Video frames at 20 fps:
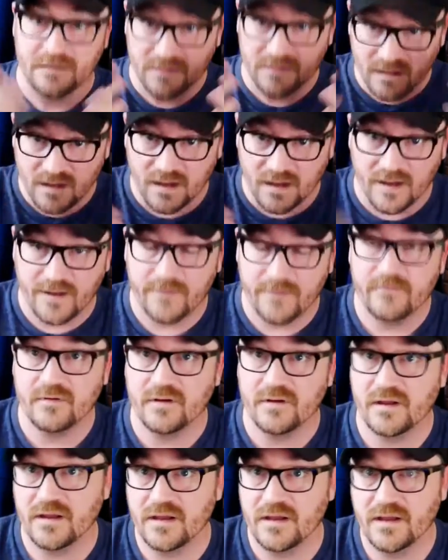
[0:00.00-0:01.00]
uh,
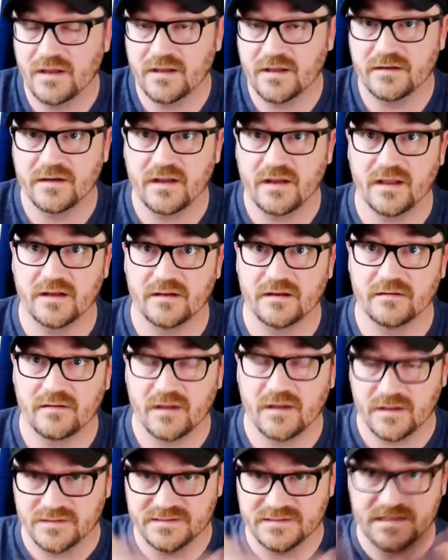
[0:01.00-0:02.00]
in in
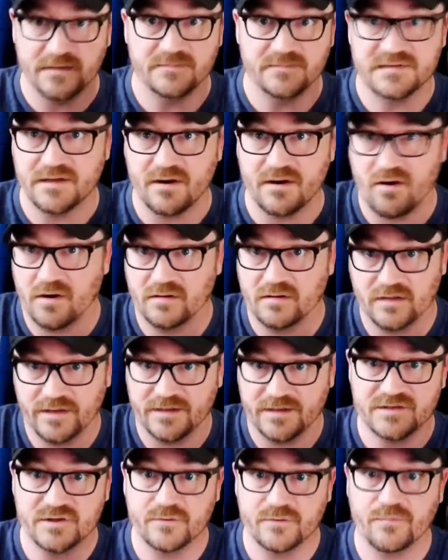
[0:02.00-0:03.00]
in teams that aren't
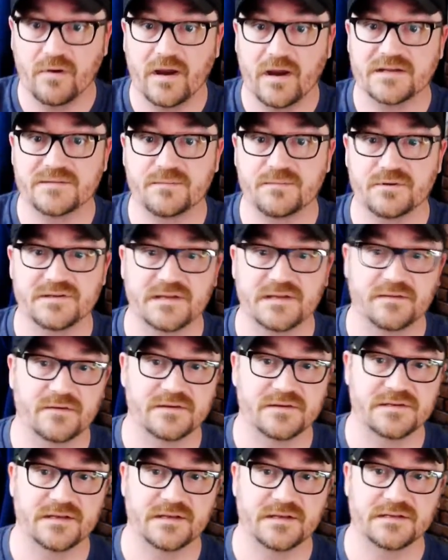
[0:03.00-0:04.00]
like super experts at
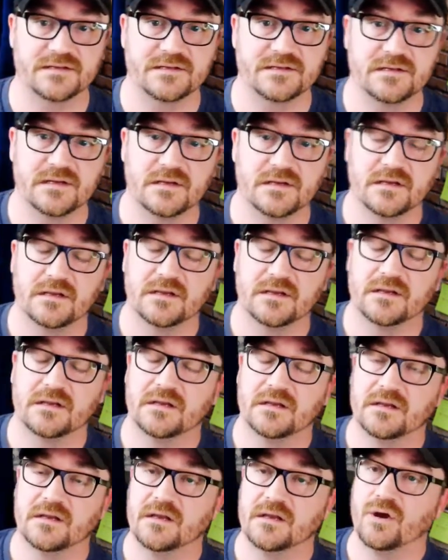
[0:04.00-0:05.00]
those things
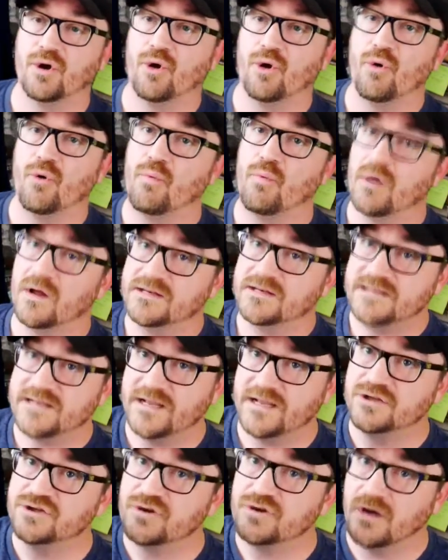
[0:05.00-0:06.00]
one
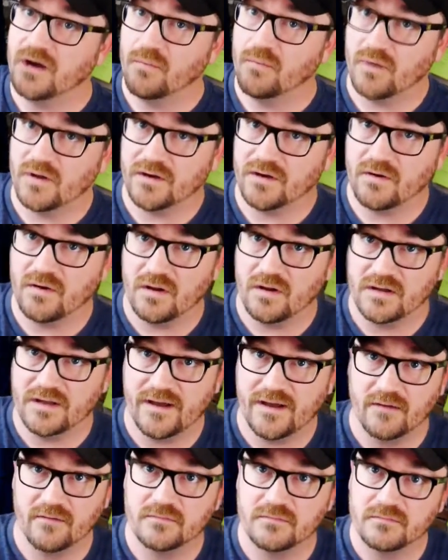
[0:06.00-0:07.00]
danger i want to call
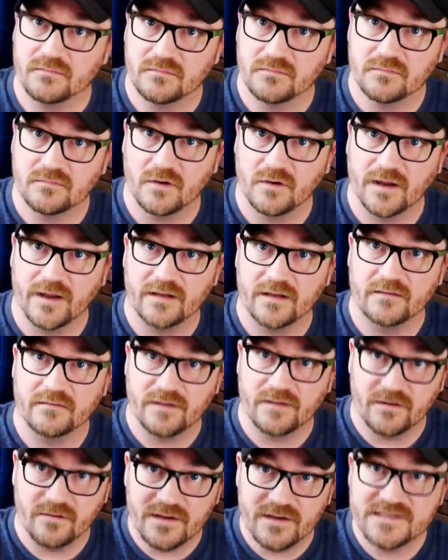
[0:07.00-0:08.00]
out right
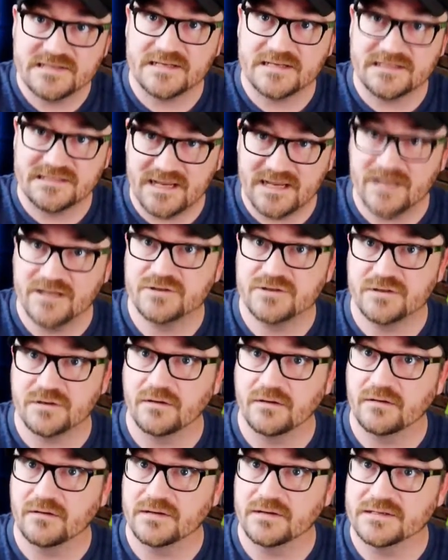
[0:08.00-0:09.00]
there is a
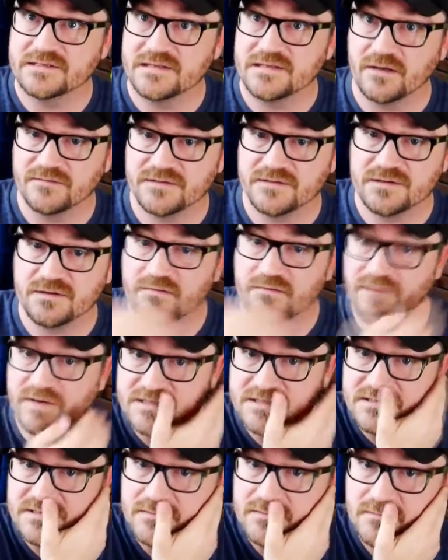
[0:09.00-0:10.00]
danger in
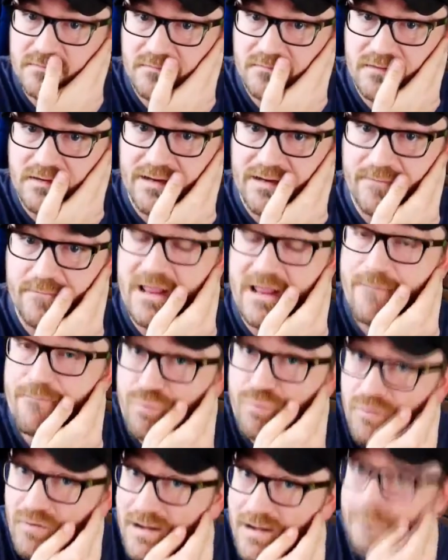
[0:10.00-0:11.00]
self-service right?
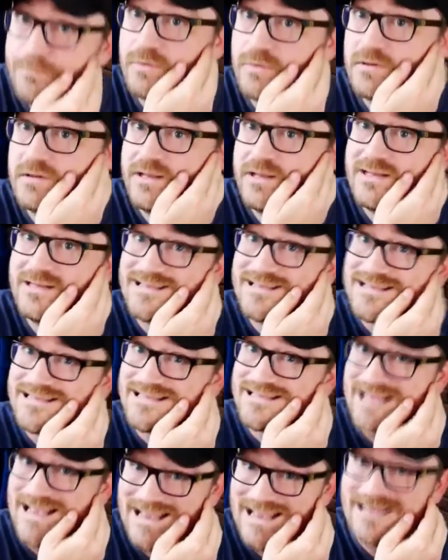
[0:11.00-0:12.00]
Improperly
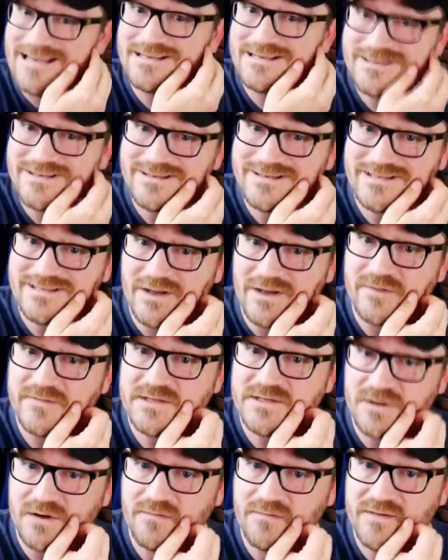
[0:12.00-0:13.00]
designed self
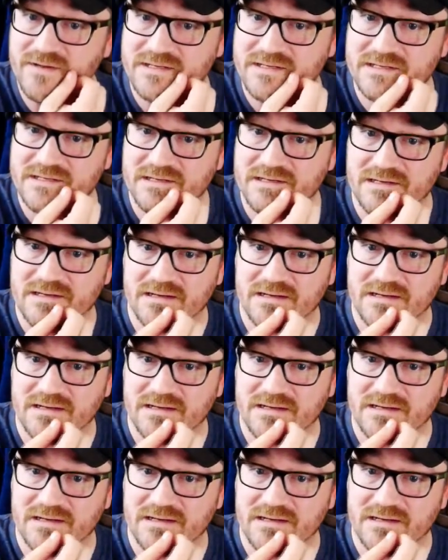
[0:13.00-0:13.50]
service